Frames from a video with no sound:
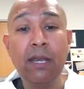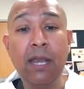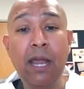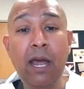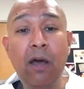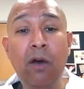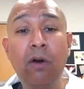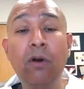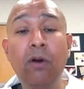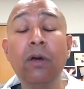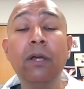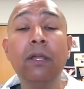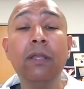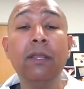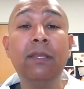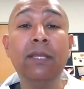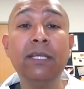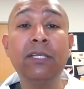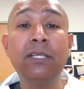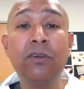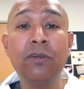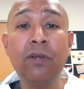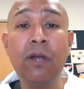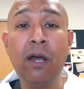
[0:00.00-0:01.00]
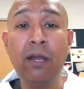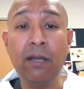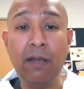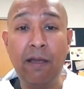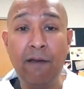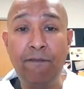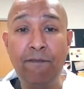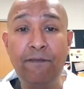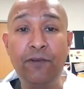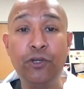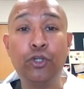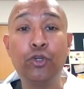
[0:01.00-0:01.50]
Now, these are
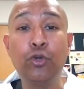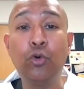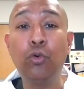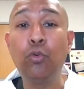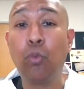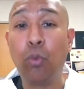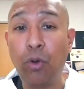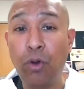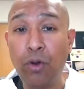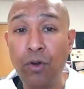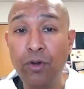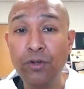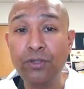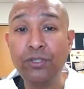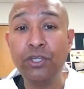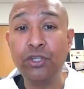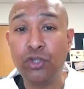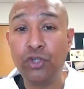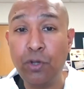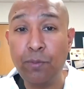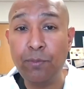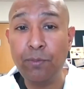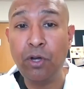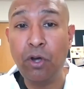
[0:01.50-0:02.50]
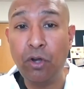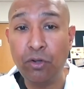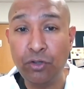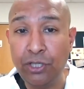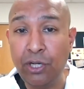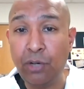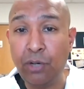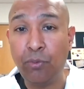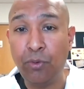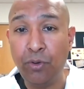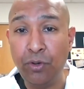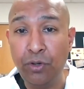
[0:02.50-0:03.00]
not official words and
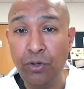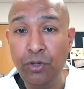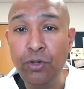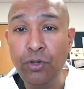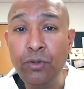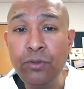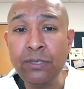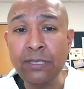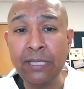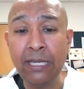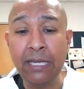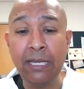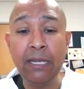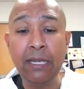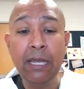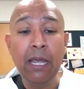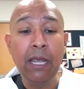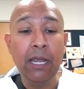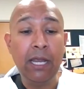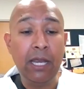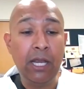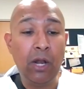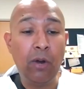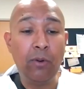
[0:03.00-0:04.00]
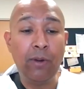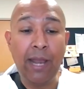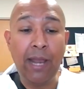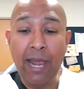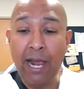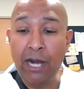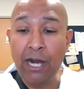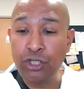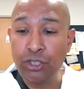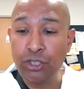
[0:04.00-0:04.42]
terminology that we're using, and